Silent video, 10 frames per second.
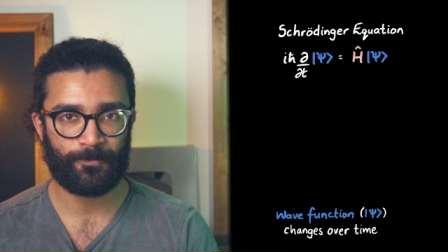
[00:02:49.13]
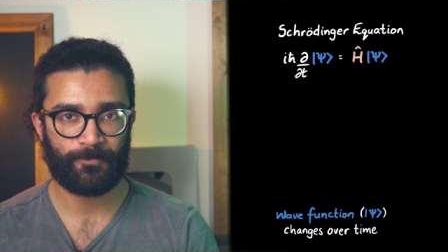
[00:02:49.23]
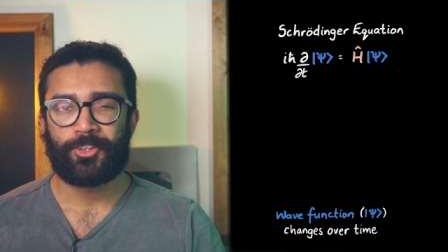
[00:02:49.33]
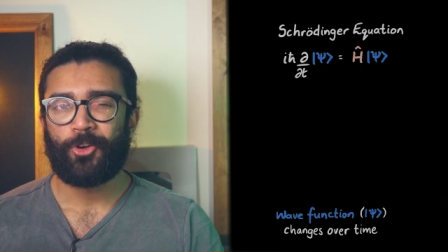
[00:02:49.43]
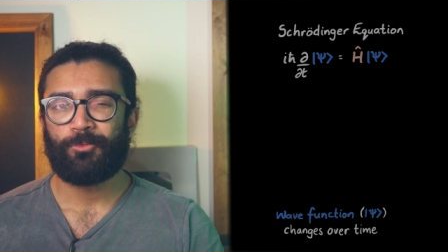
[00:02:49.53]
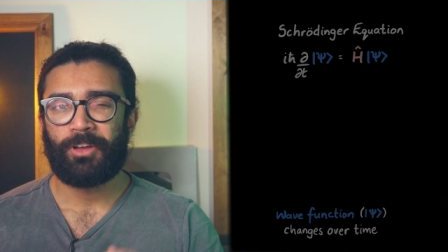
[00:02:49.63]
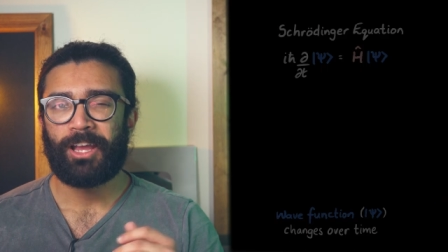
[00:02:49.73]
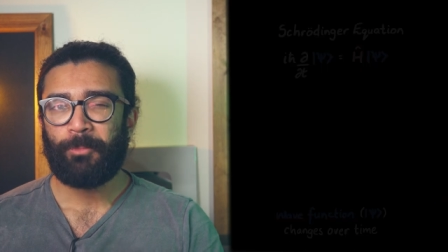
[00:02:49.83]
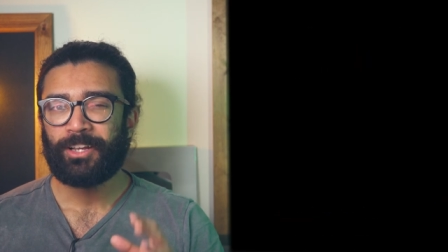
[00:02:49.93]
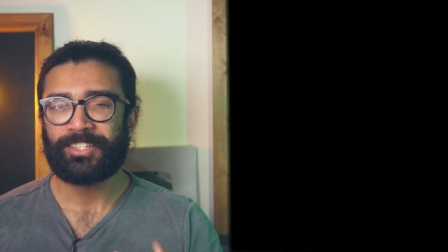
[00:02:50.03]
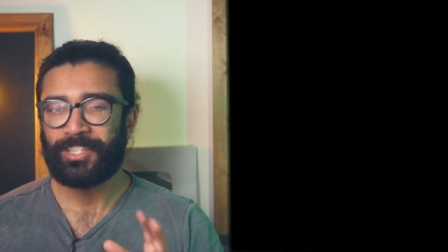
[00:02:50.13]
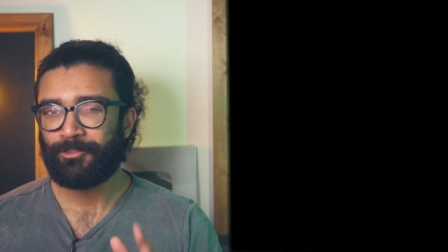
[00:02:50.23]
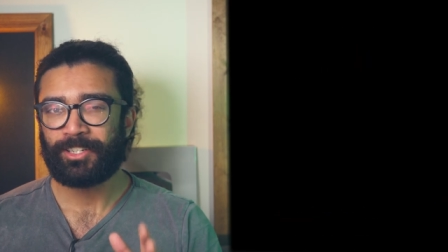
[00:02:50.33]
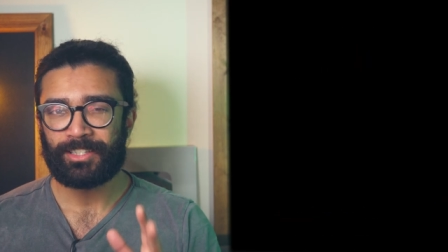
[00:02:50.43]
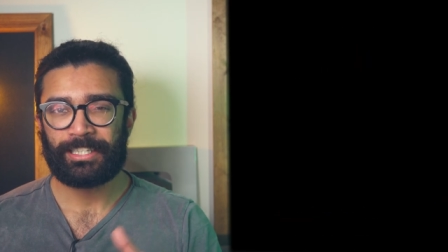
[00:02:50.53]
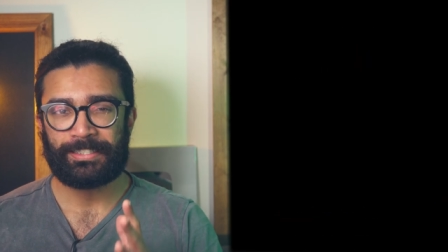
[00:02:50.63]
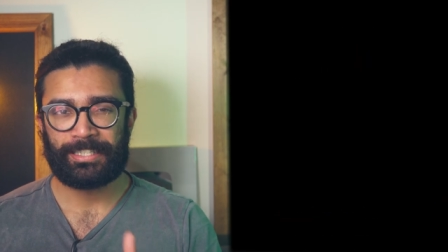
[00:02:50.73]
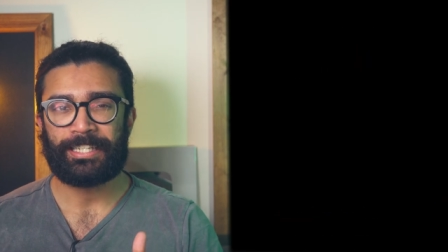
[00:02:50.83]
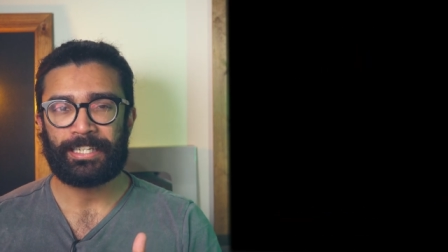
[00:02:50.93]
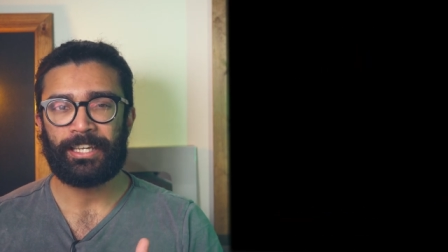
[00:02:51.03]
So, am I seriously
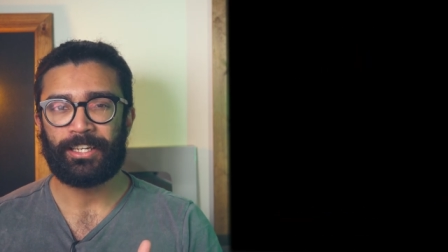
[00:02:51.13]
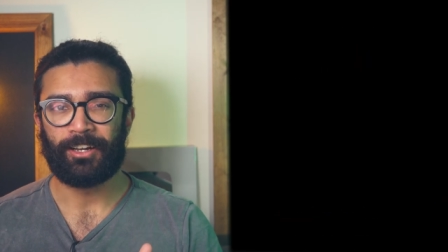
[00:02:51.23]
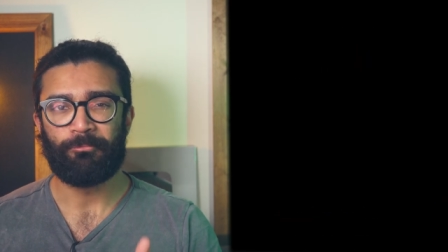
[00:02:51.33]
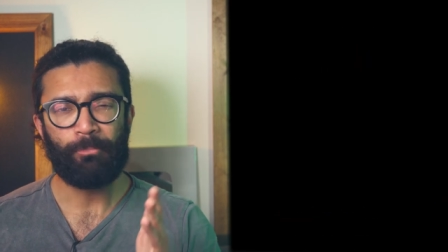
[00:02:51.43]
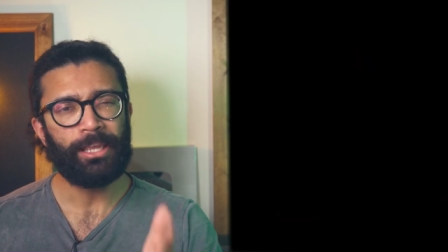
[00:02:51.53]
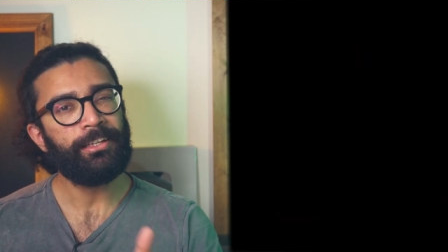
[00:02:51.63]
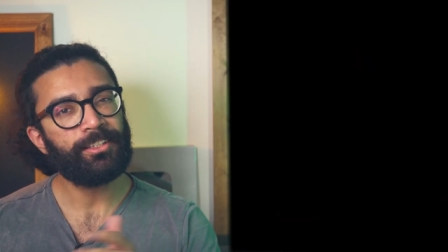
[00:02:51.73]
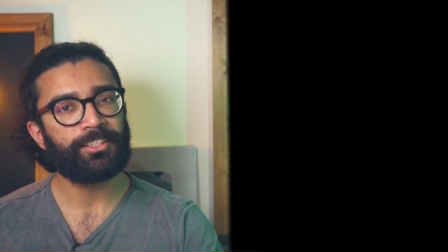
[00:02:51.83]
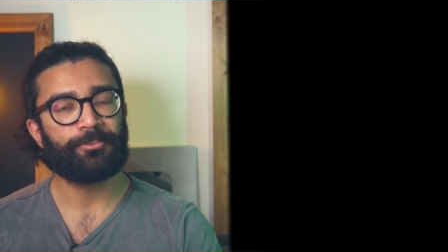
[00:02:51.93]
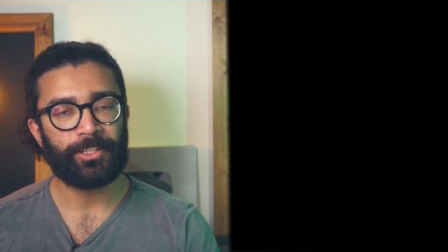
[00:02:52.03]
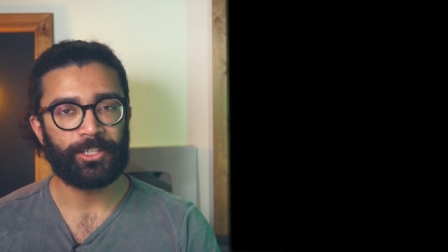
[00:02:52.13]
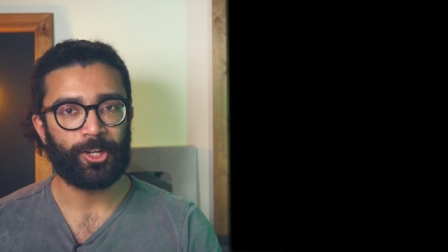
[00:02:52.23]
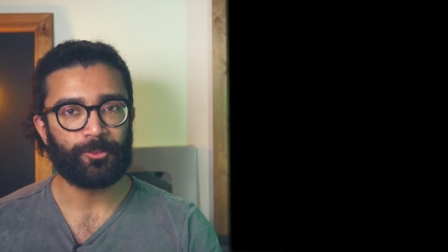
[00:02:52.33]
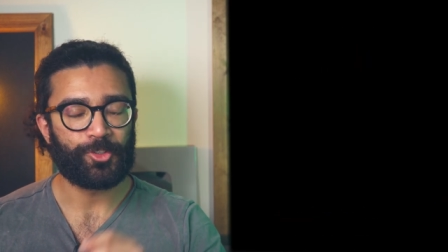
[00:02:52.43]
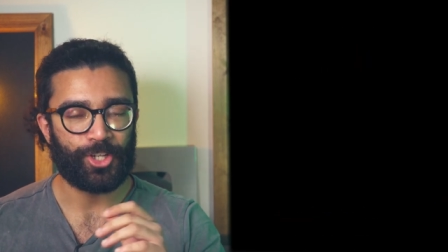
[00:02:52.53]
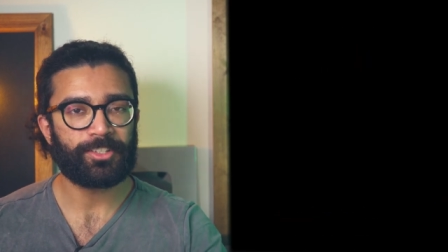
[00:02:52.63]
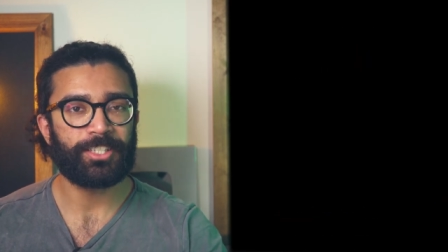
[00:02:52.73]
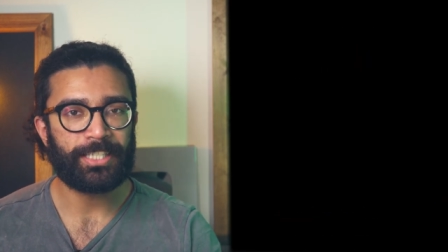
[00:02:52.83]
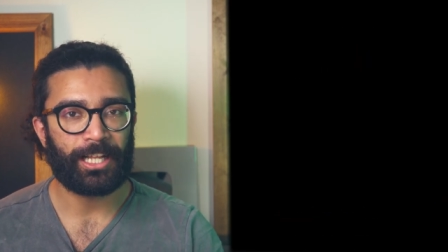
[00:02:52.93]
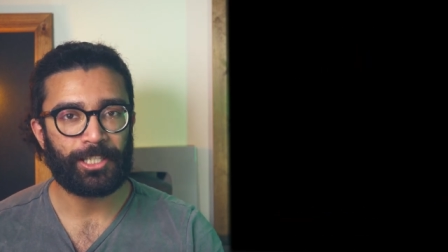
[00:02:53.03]
sitting here making this video just
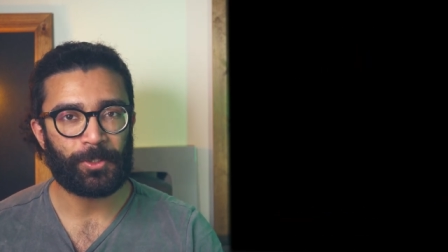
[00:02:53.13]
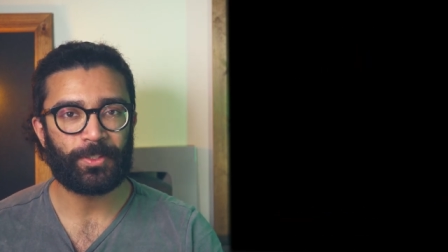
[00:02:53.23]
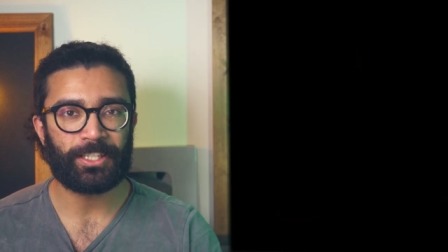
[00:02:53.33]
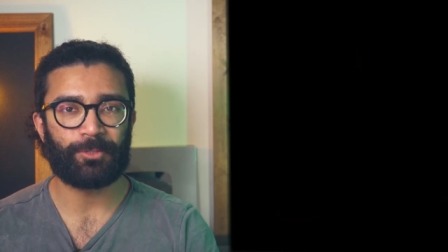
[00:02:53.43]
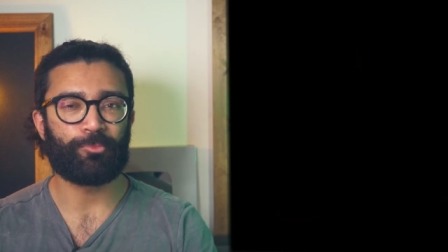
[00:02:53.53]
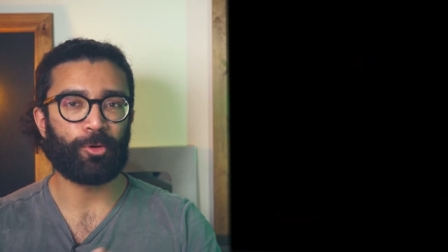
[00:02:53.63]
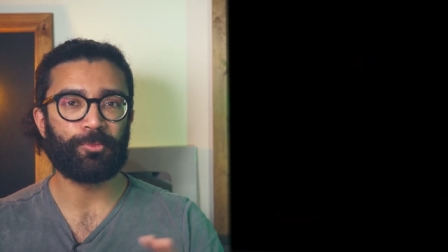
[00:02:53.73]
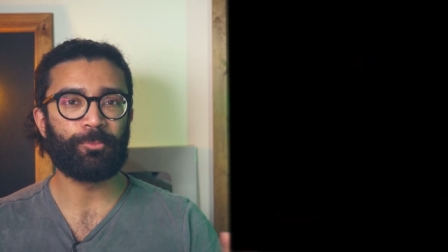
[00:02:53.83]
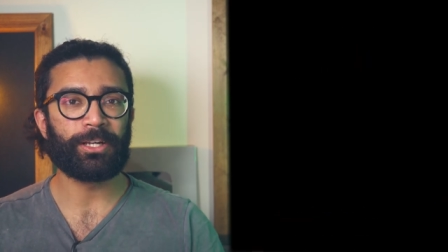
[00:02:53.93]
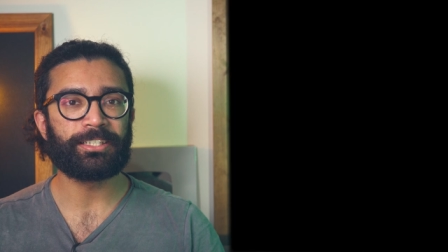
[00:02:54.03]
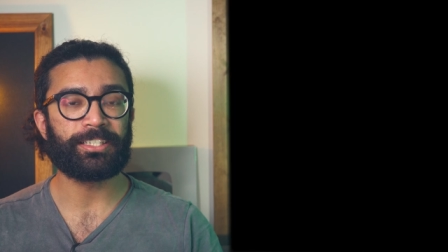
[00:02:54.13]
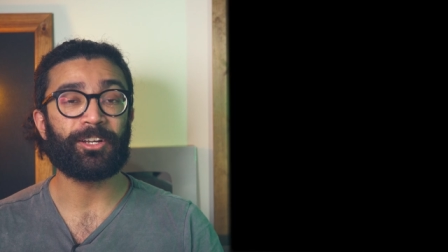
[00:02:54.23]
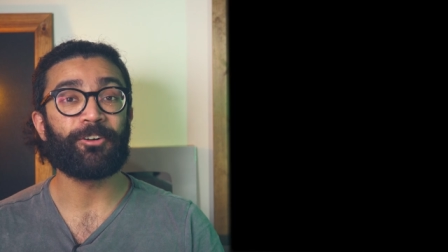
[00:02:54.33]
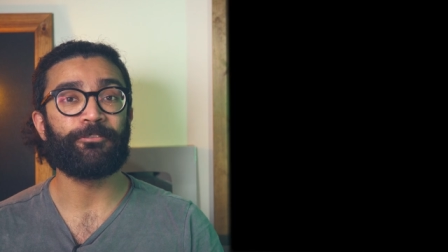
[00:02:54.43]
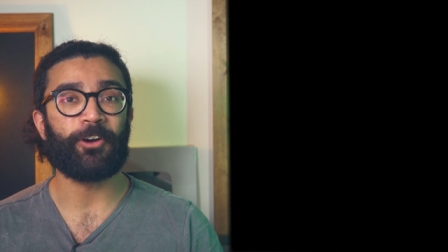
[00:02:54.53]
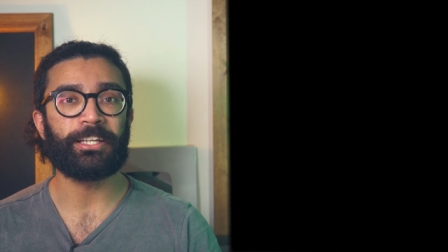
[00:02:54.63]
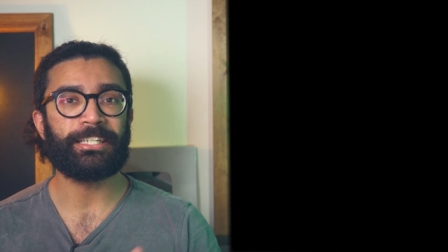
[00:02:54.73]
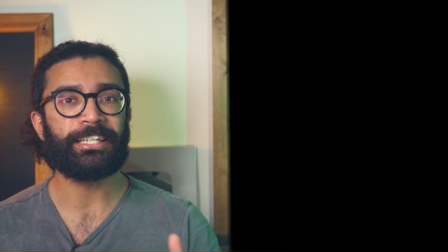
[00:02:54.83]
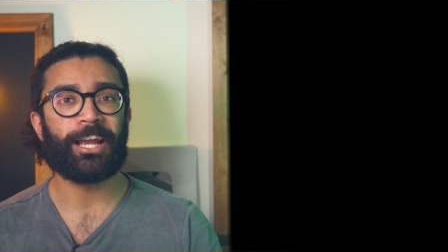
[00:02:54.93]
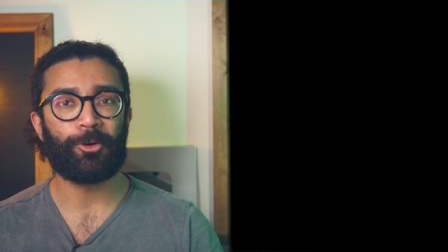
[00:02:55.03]
to tell you that the probability of
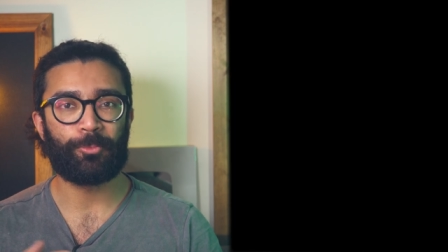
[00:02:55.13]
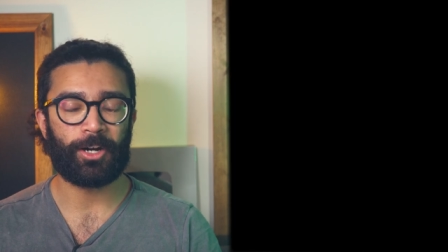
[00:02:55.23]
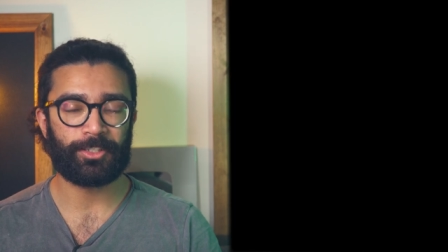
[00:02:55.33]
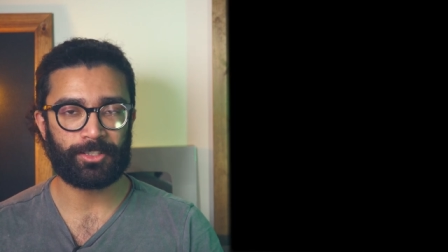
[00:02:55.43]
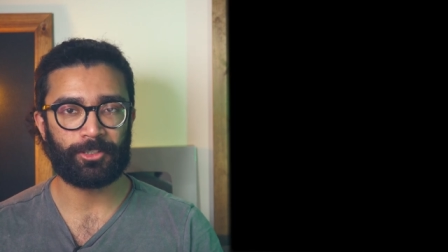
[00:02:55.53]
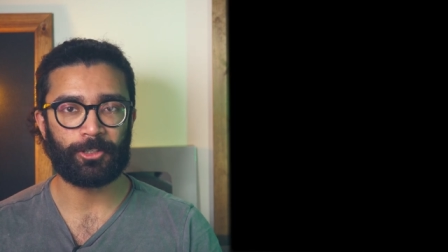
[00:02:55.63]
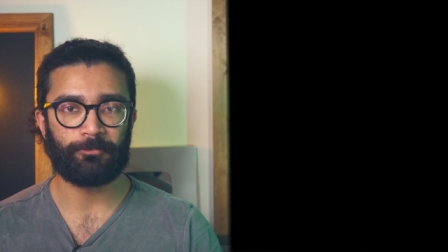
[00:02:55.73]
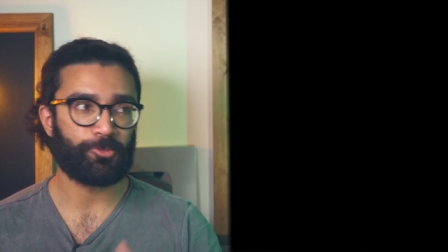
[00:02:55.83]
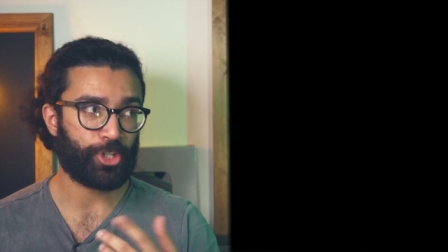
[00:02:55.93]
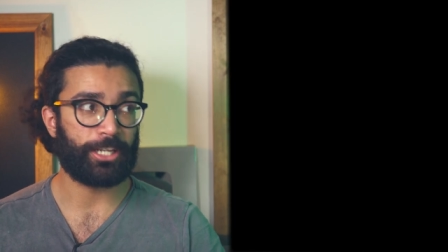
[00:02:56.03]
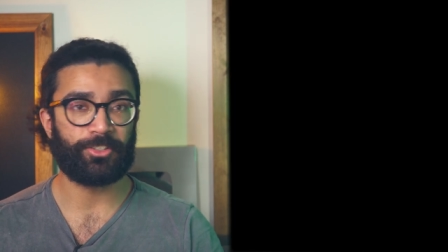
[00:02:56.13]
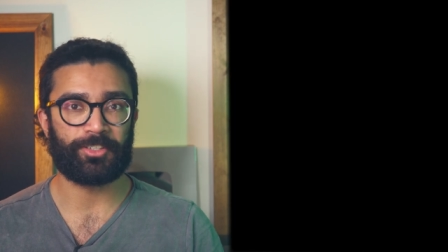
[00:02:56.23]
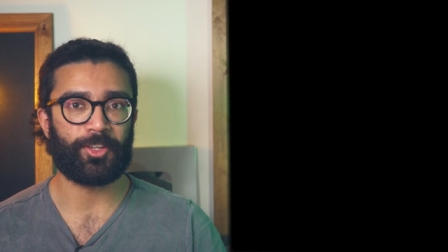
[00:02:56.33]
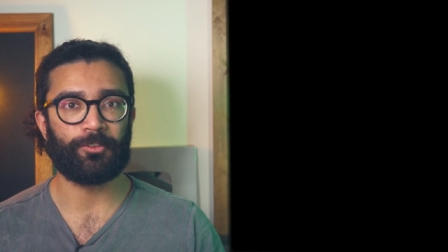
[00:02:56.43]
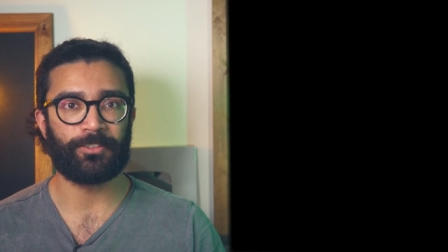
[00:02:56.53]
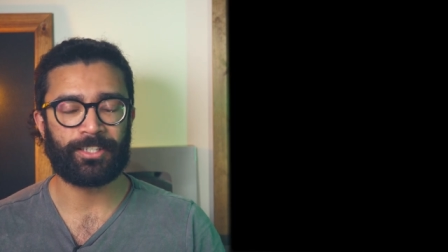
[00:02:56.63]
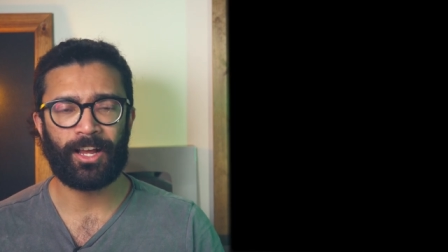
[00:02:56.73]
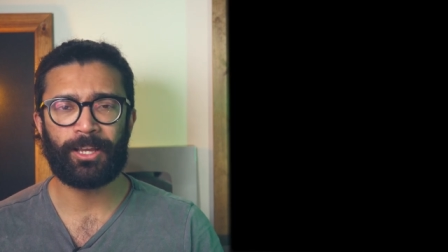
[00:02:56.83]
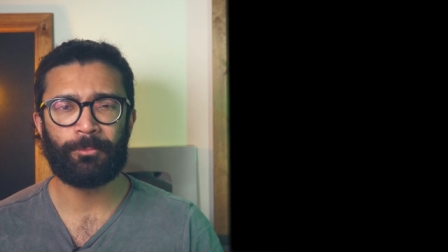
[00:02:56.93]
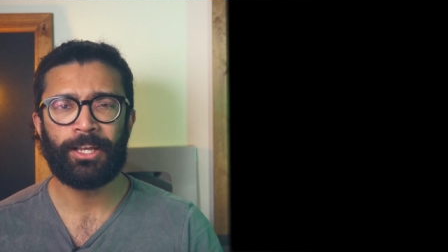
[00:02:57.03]
finding our particle changes over
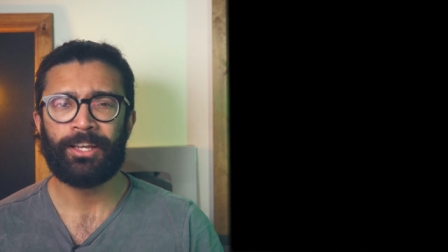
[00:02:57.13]
time,